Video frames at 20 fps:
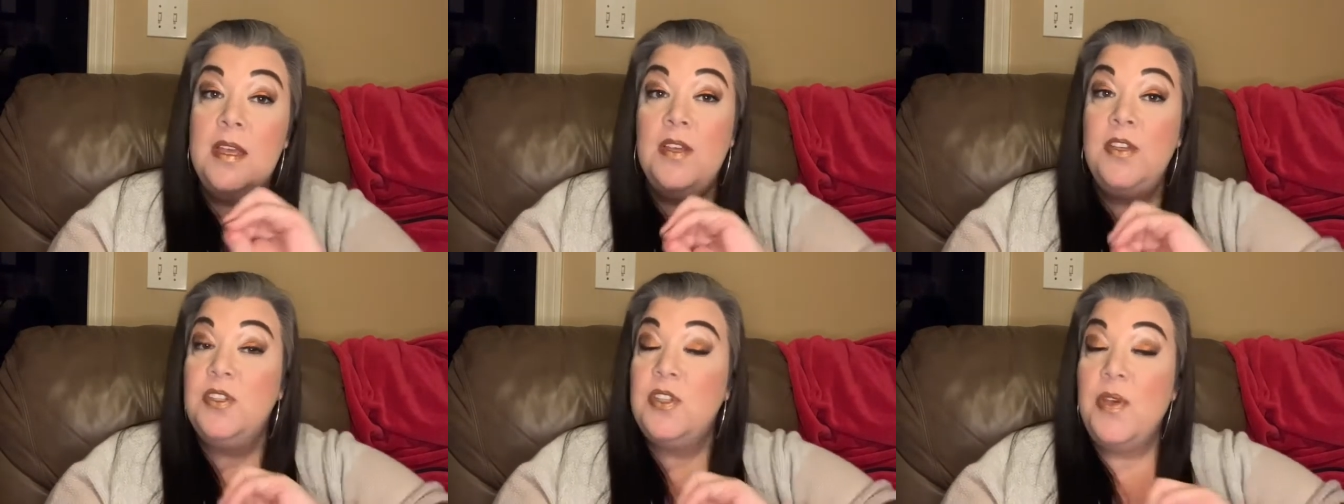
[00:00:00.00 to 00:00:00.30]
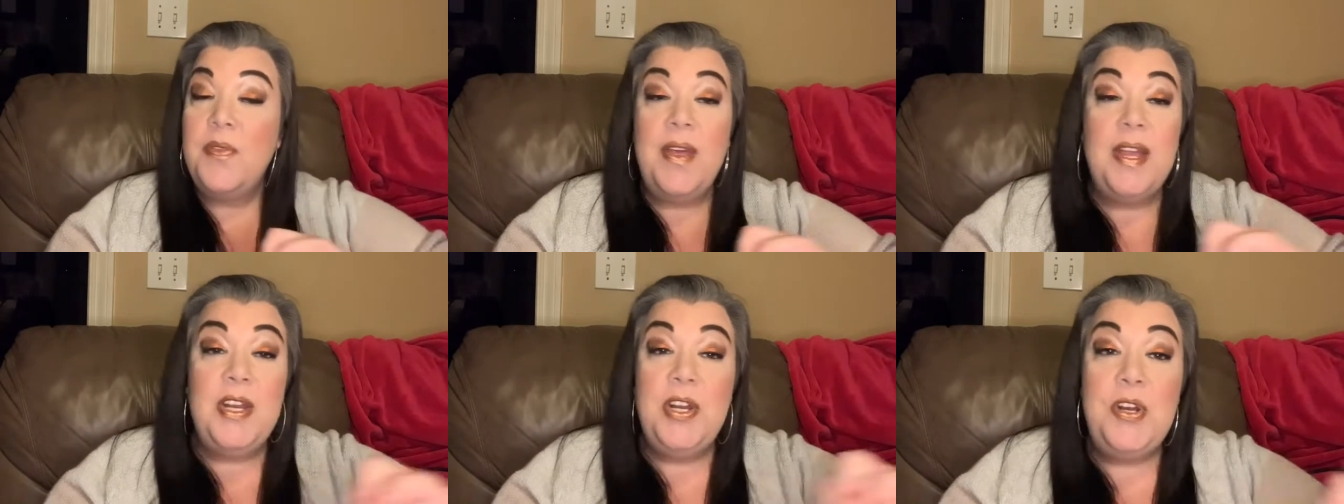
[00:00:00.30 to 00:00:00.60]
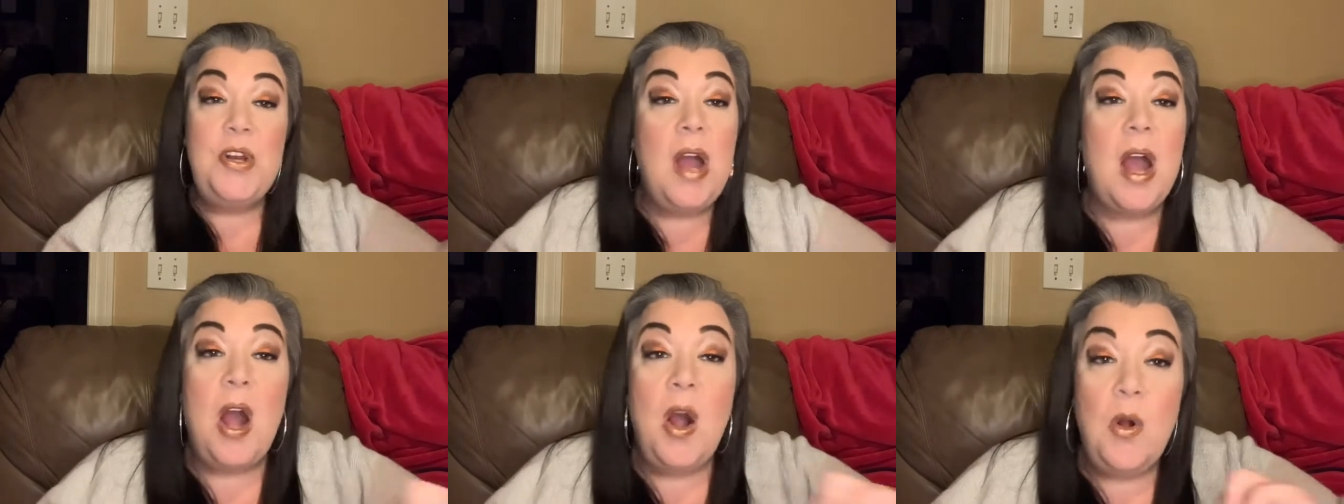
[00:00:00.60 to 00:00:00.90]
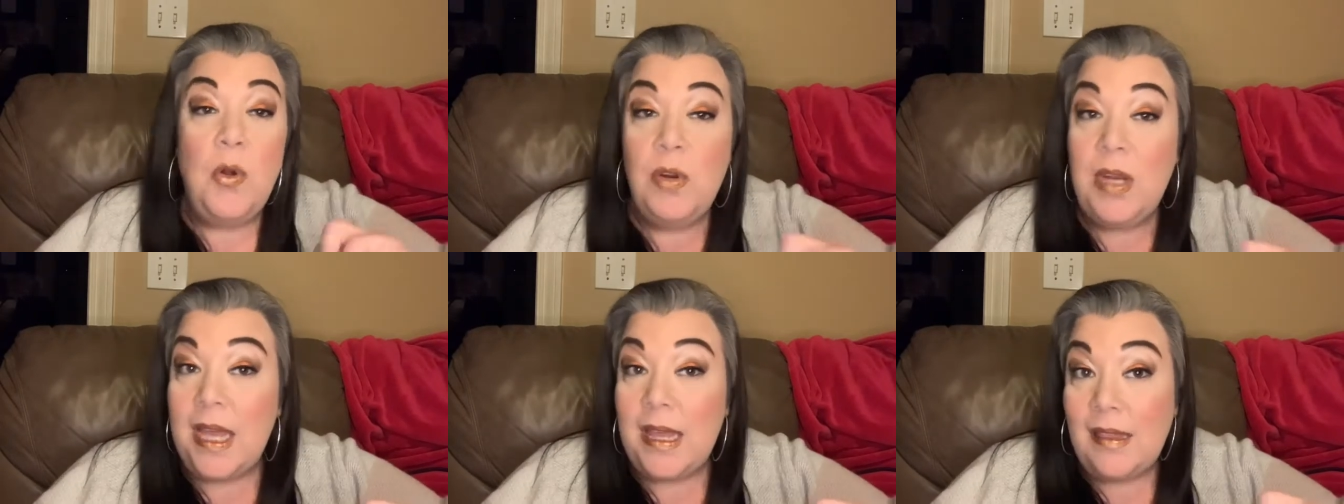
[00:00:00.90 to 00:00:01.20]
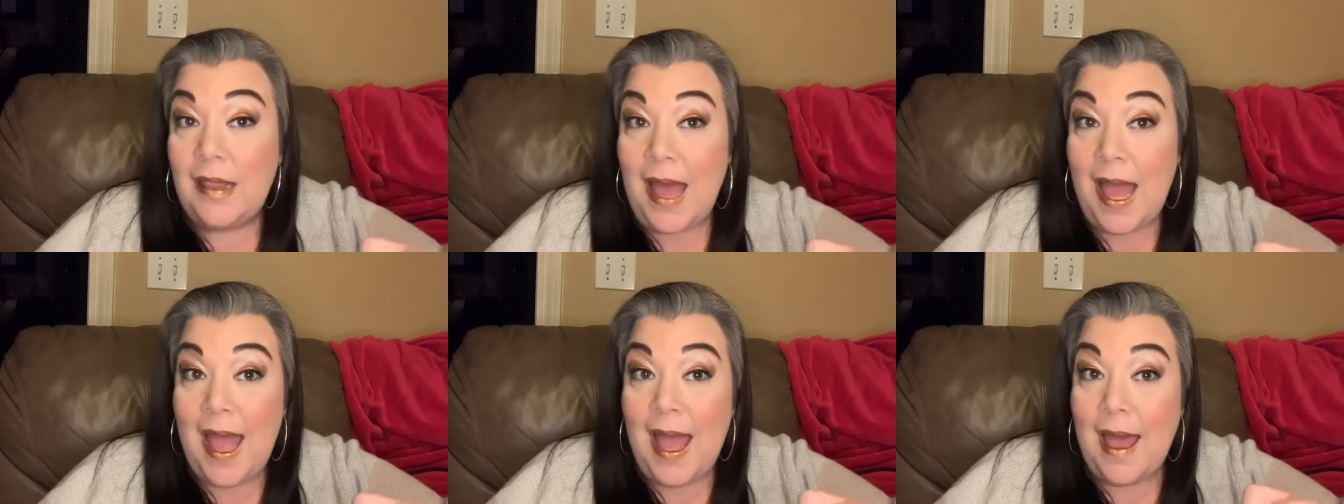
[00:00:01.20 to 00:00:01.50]
So they do not own a
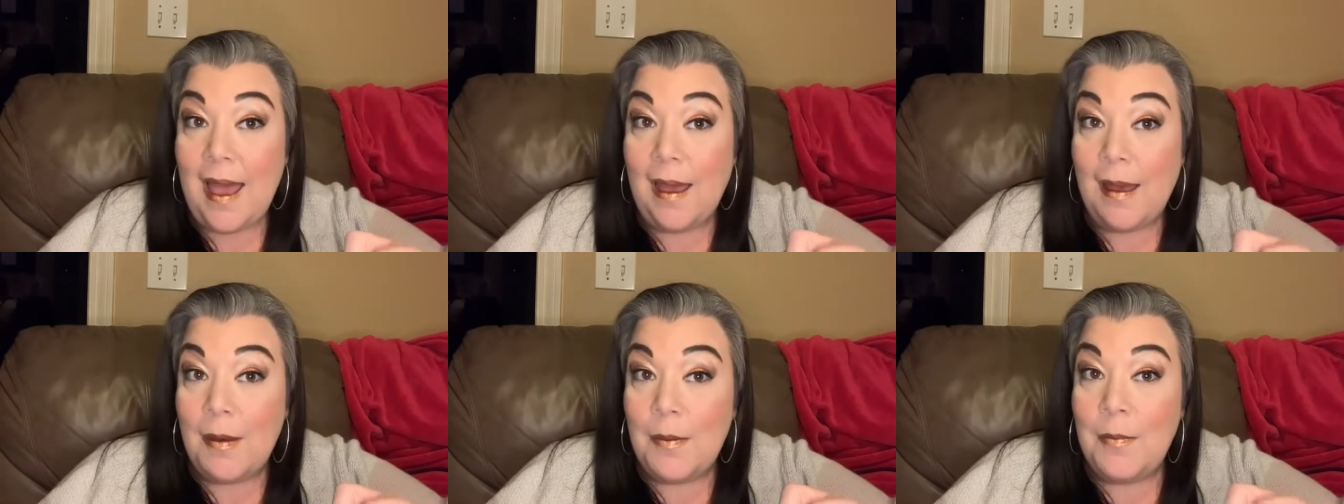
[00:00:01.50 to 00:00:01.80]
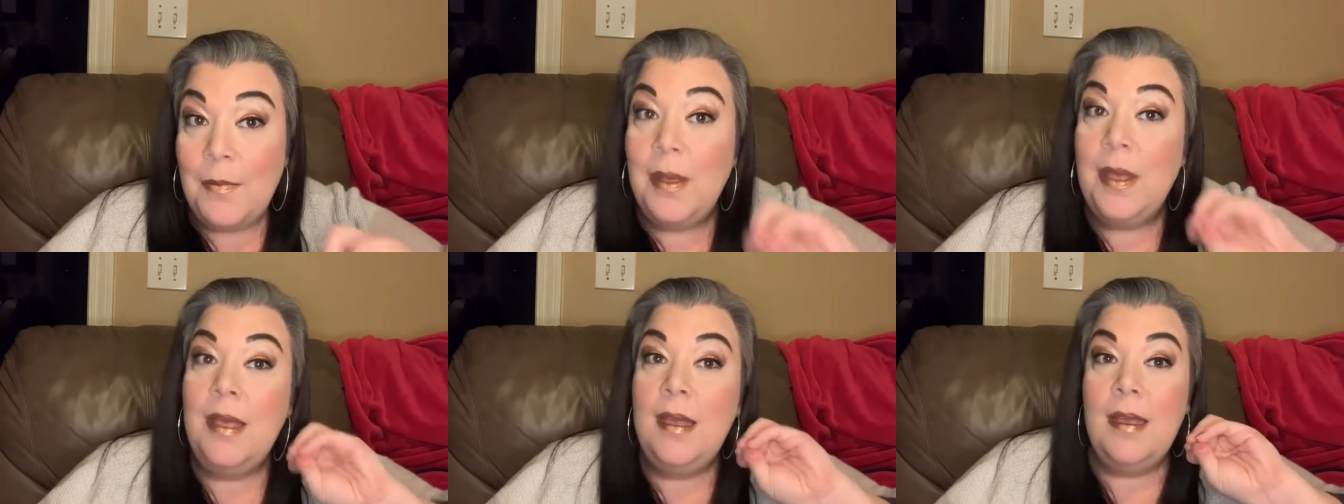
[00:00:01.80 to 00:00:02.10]
lab